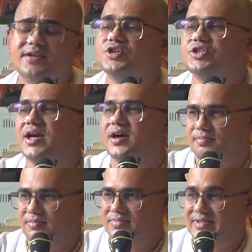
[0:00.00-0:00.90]
Krishna,
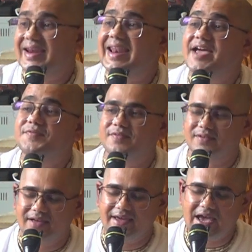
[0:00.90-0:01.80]
their life
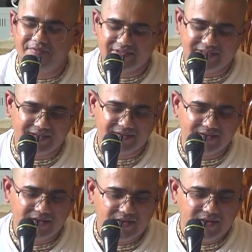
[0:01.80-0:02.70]
and everything.
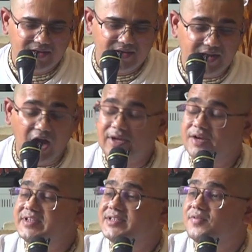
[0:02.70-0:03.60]
And how
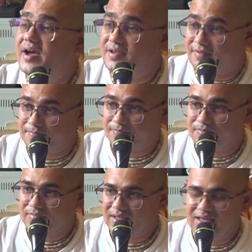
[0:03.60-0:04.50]
can we survive?
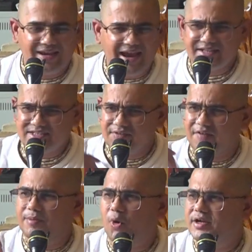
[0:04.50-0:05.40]
Let us give
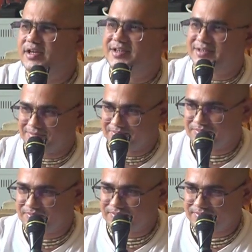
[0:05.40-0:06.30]
our body here.
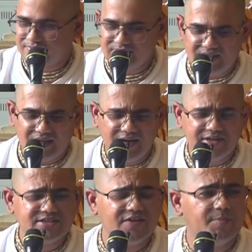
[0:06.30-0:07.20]
Let
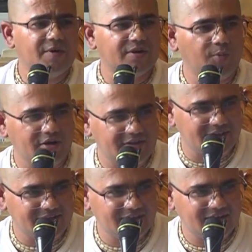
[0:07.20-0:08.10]
us give up our body
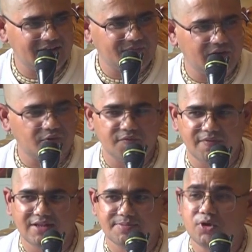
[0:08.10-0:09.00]
here in front of the
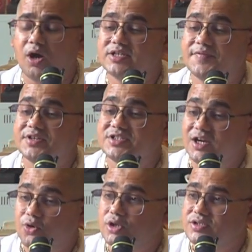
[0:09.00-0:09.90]
wheels. Because if
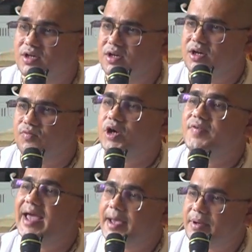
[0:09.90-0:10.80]
Krishna goes, what
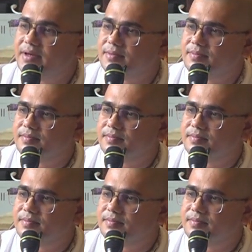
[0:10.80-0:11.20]
will happen?